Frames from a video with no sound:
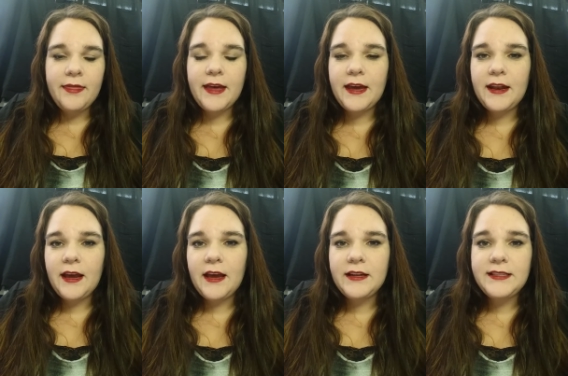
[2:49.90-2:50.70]
that
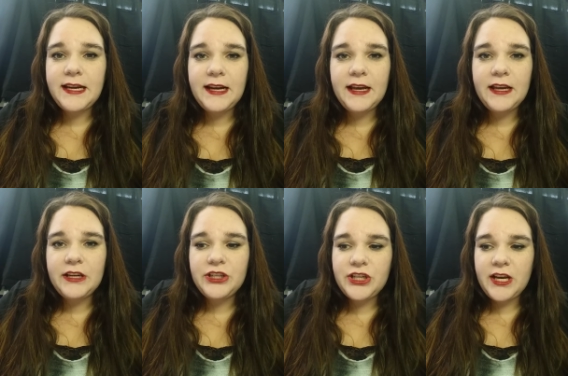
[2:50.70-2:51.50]
uh, Dana
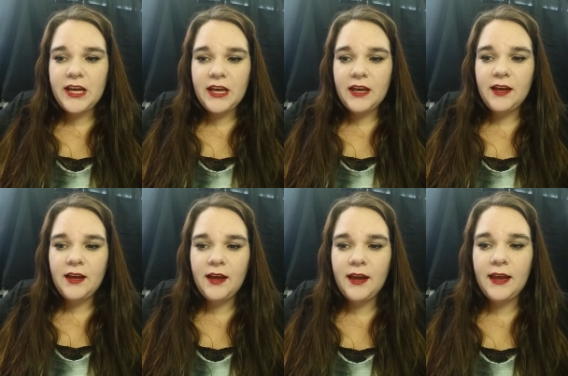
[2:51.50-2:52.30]
and Ginny
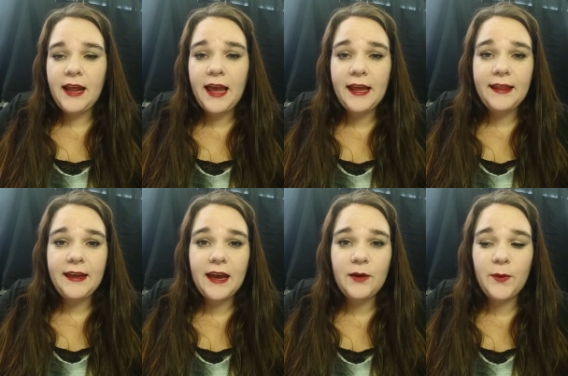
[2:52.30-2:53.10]
and
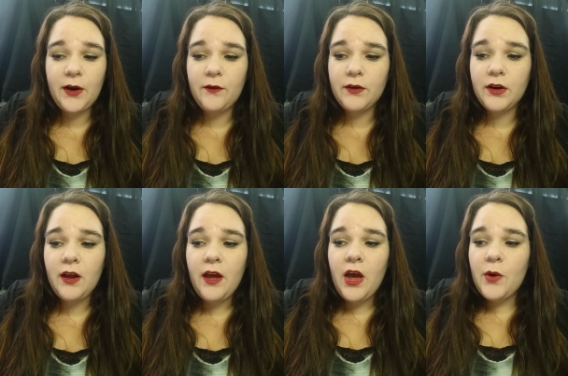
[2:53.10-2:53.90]
Haley had went over
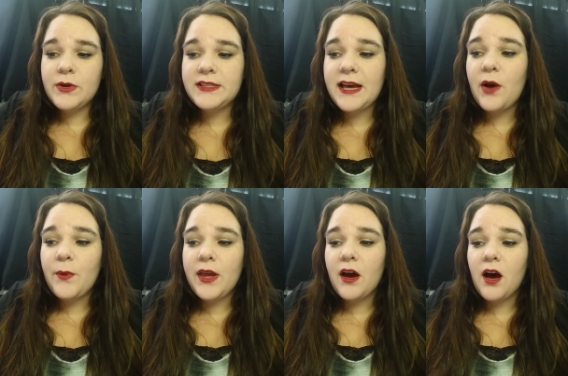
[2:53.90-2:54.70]
was that
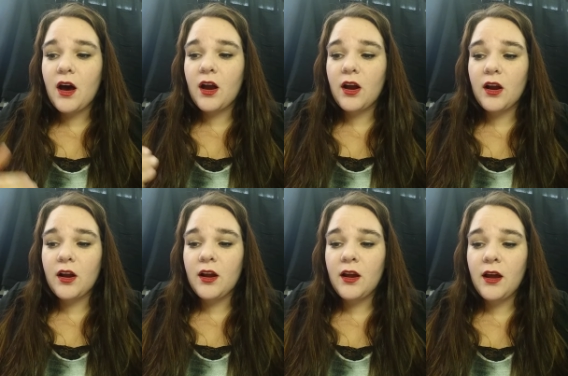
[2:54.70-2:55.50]
we
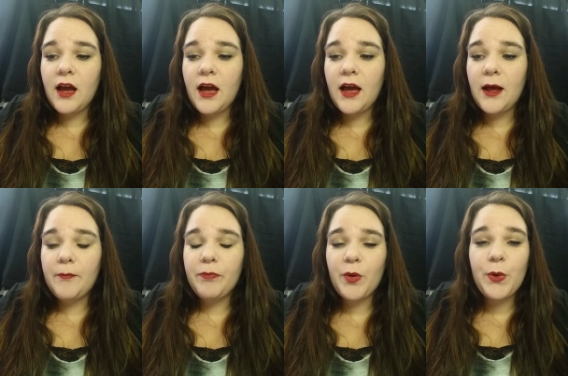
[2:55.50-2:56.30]
are
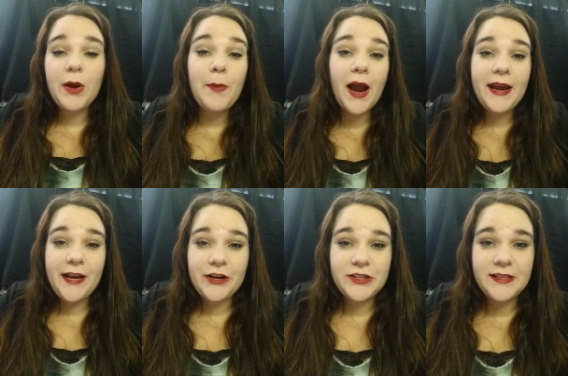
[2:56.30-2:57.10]
um, we are
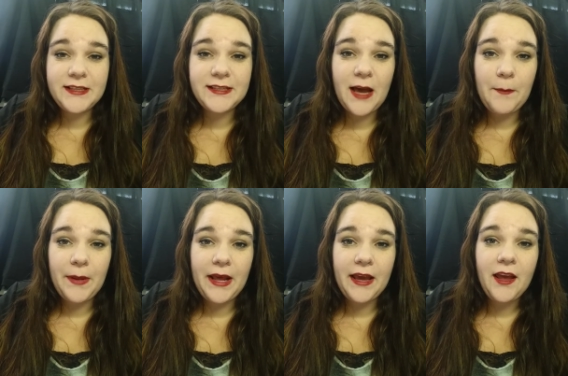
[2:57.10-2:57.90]
pioneers in this
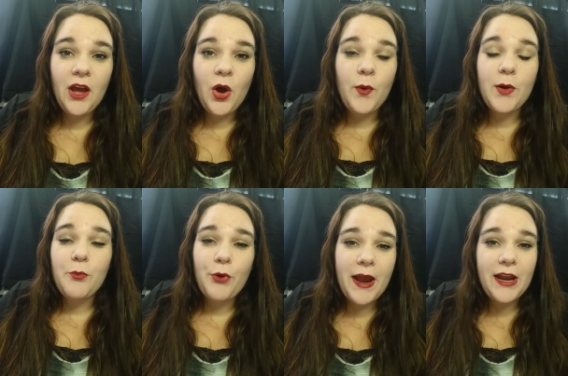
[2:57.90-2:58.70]
company. We are
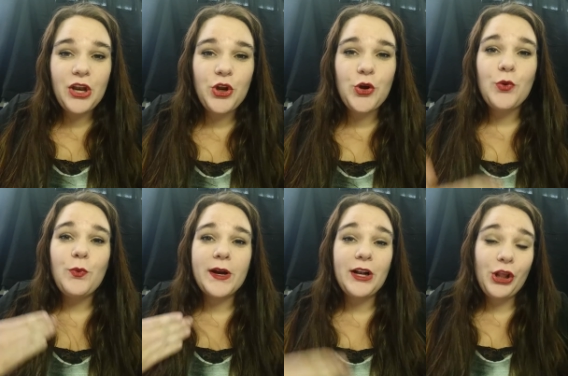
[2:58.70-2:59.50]
brand new.
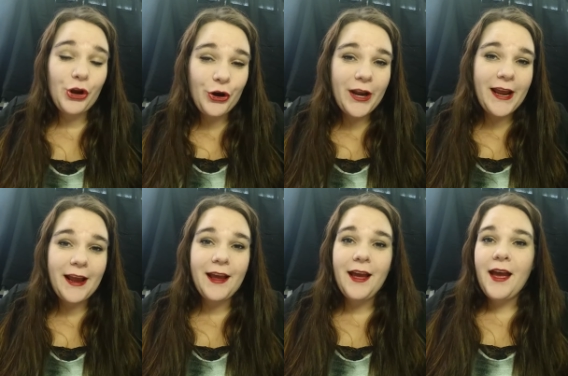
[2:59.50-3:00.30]
We're
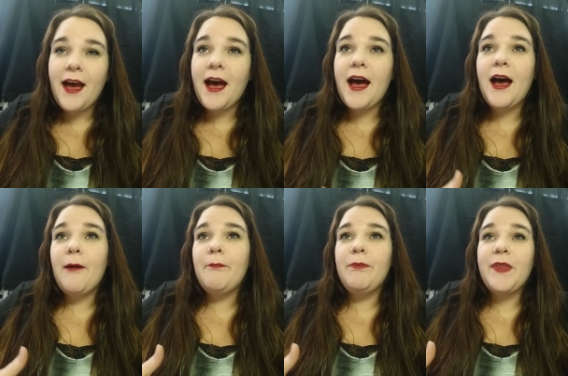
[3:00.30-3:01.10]
learning.
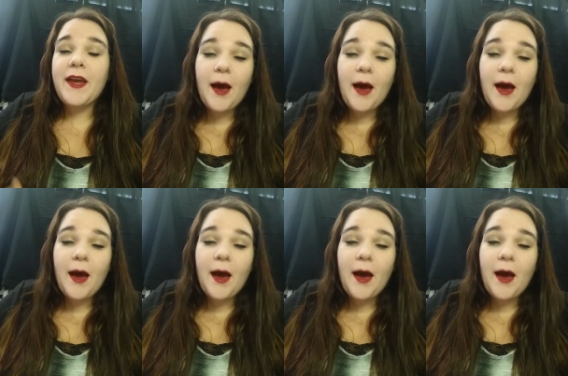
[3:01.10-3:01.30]
Um, the